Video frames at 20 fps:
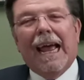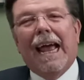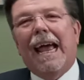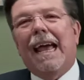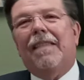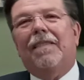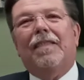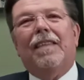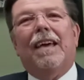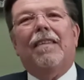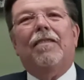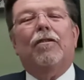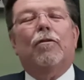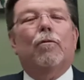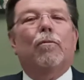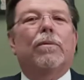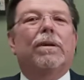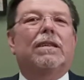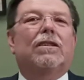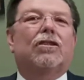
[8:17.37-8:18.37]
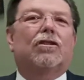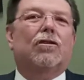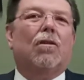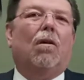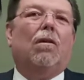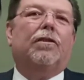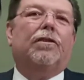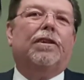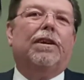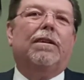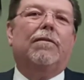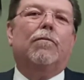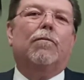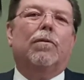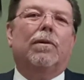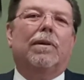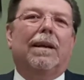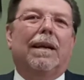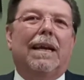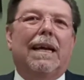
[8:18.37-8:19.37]
and then the resulting
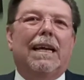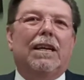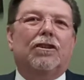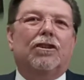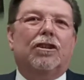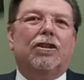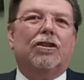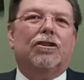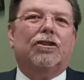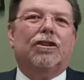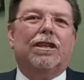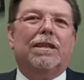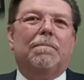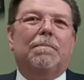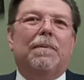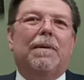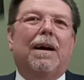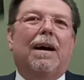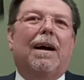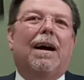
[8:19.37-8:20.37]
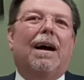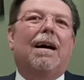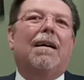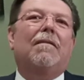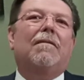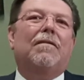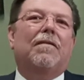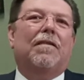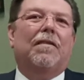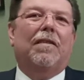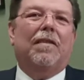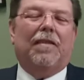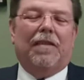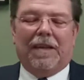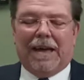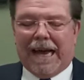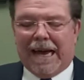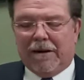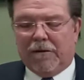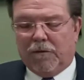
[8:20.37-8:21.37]
relationship of
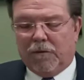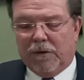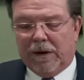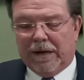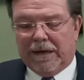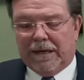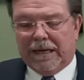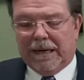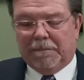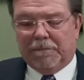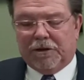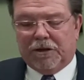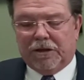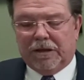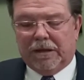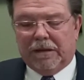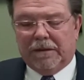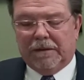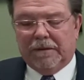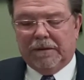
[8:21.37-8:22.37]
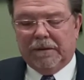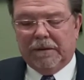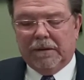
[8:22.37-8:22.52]
that redemption.